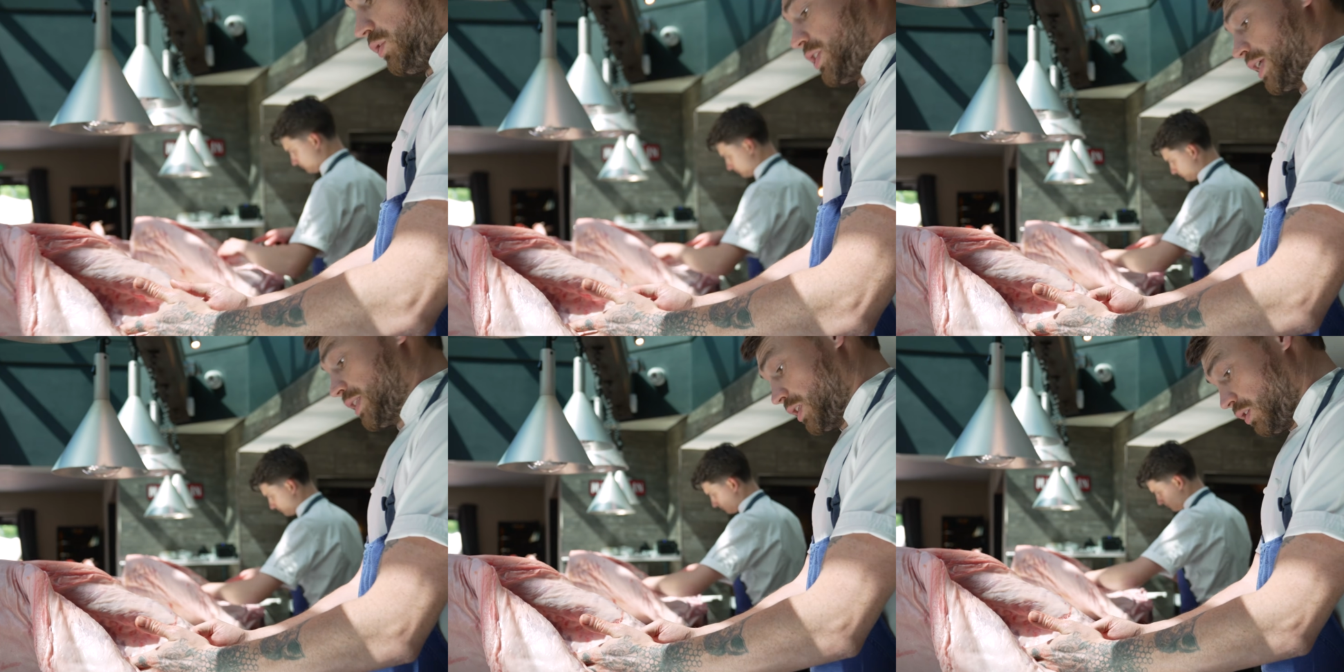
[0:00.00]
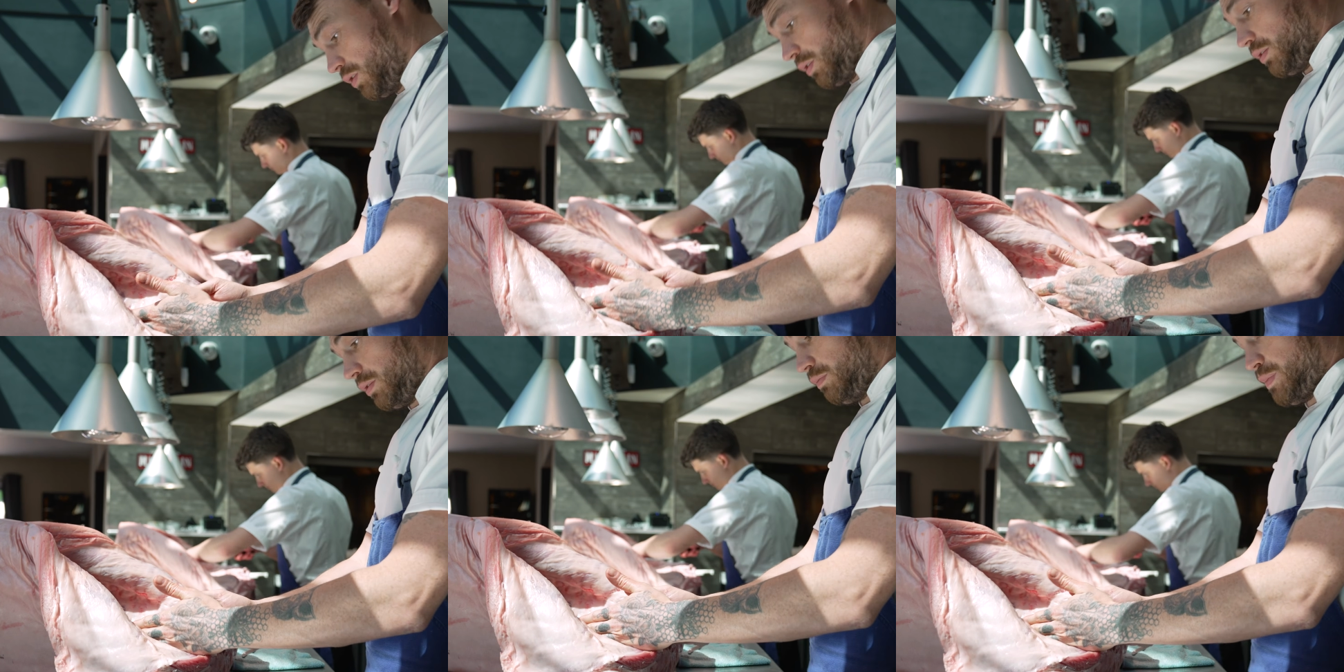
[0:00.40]

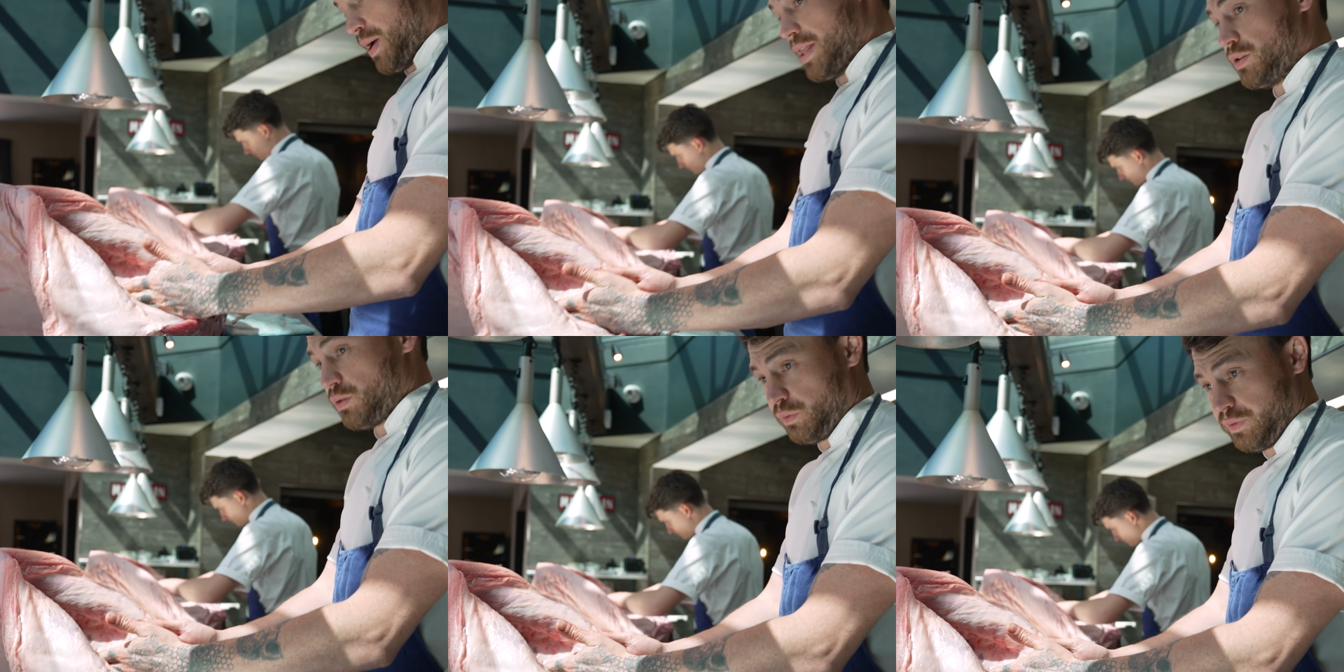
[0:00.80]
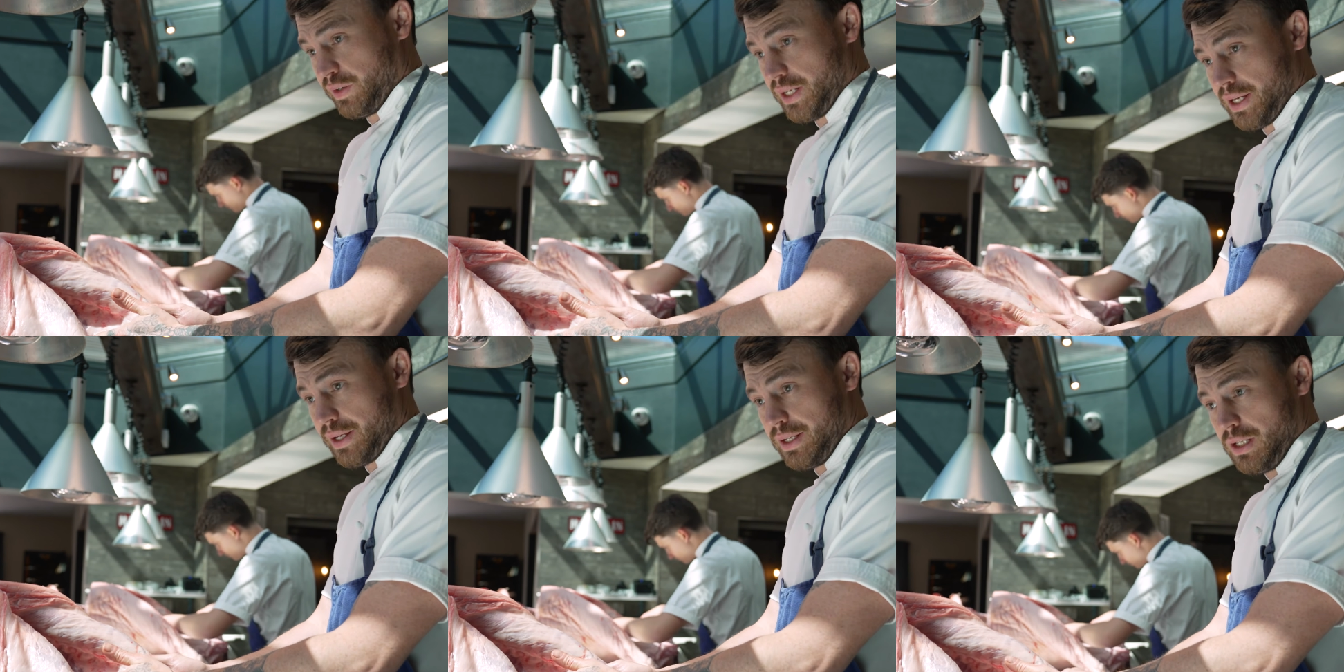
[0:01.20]
tenderloin, pencil
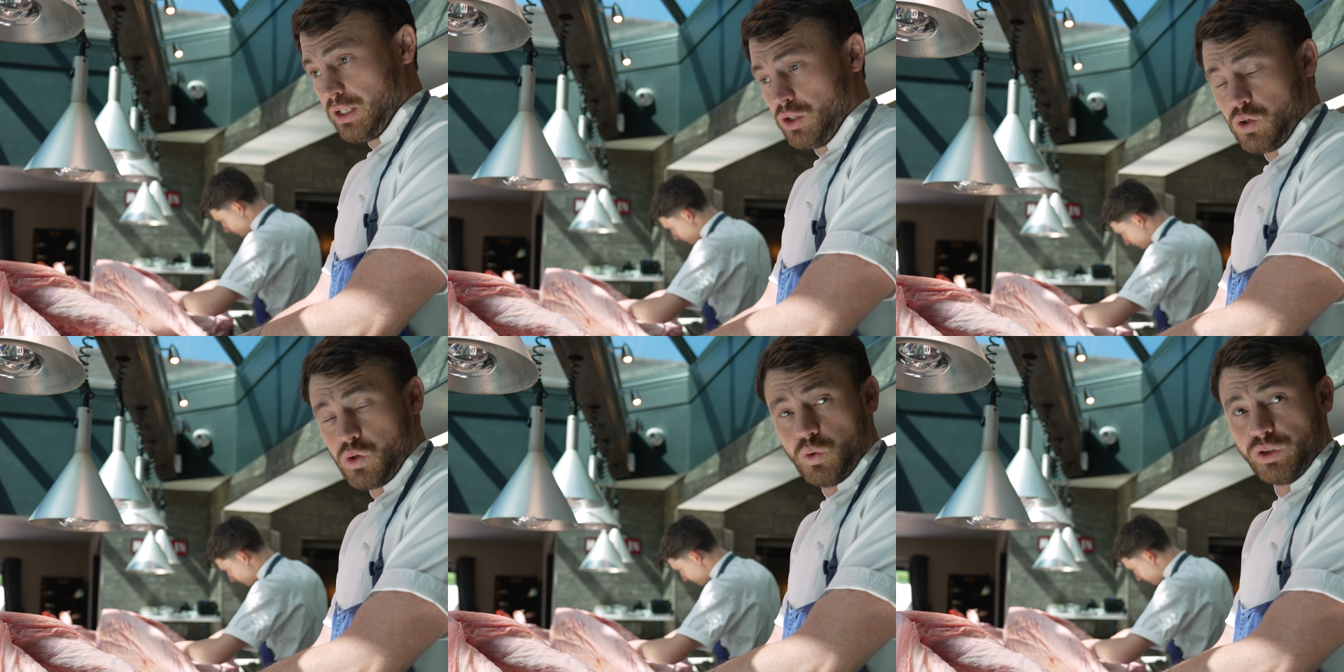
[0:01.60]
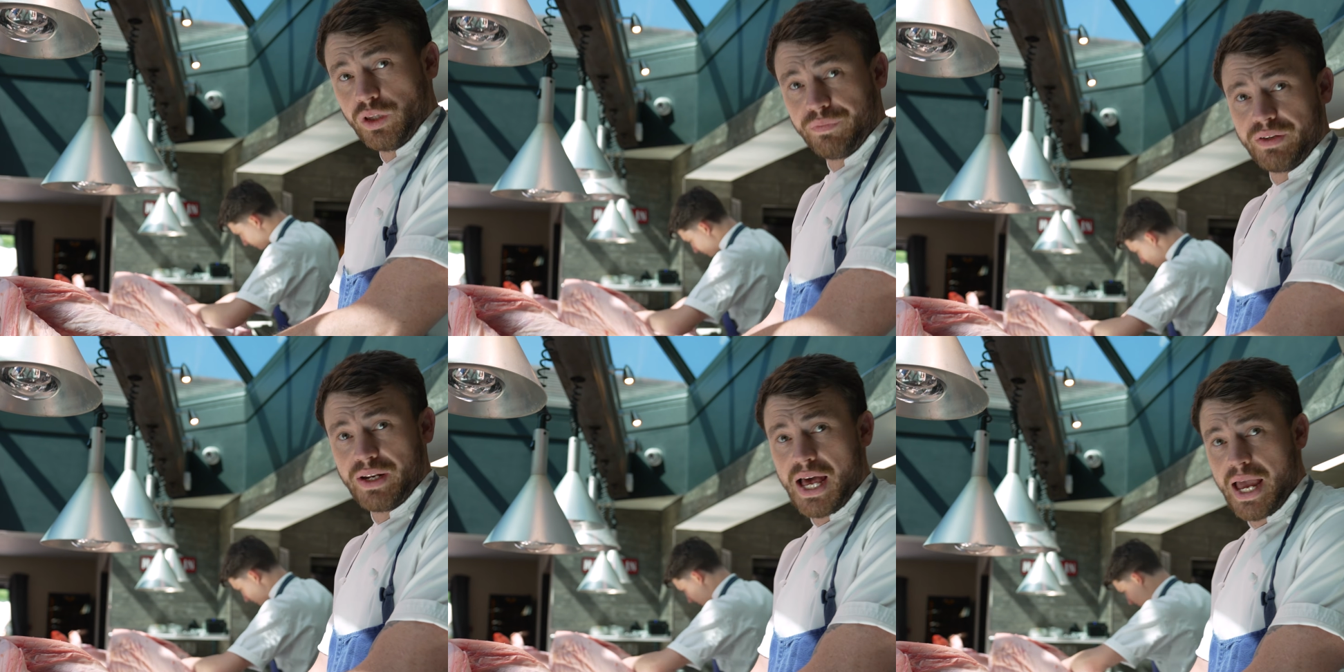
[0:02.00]
fillet, all
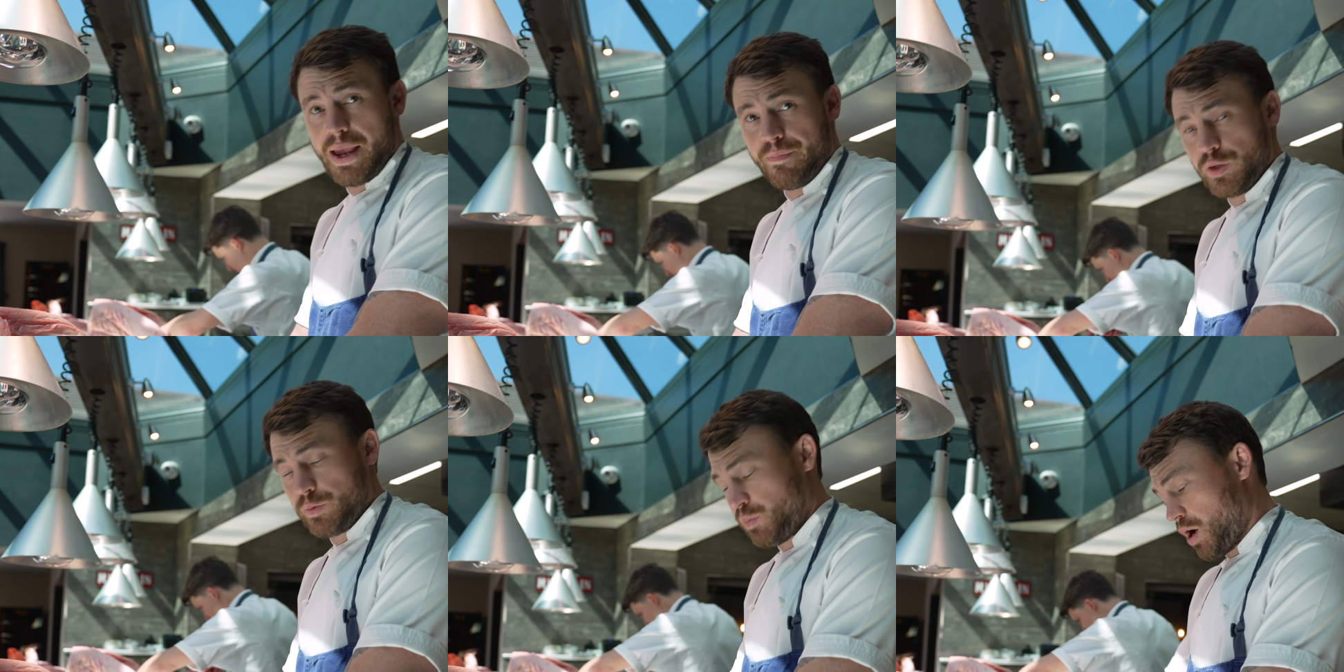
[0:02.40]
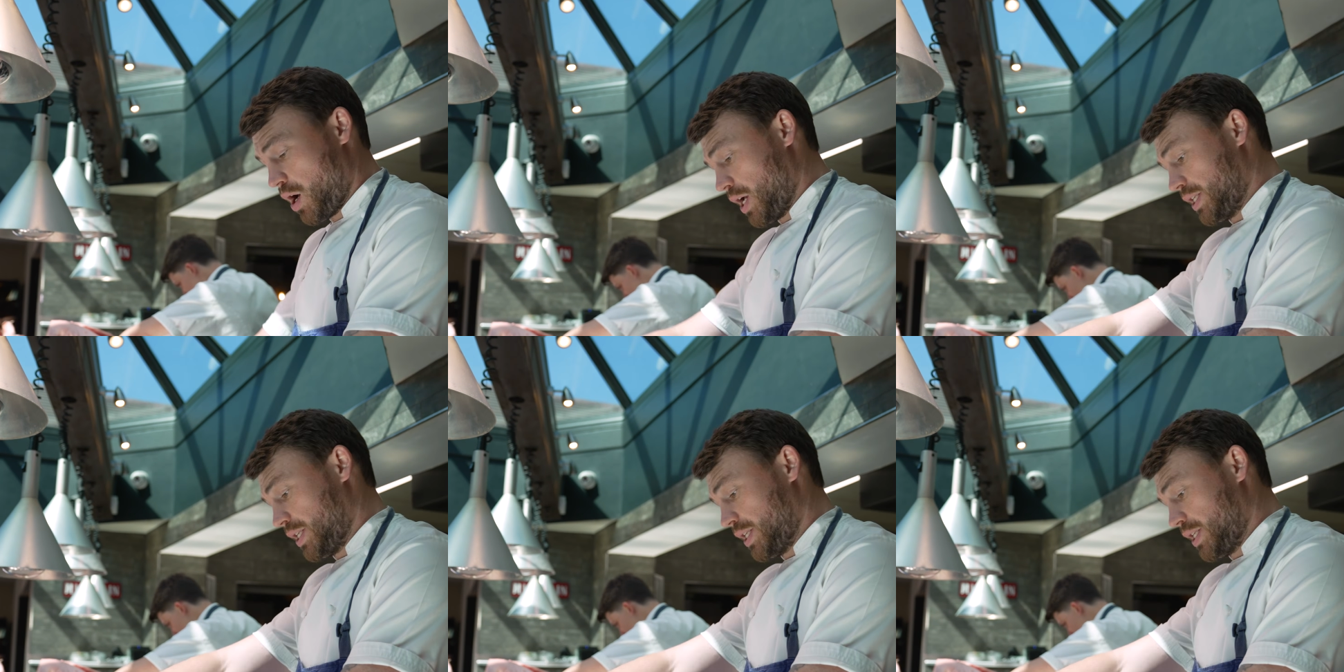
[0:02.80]
different names, but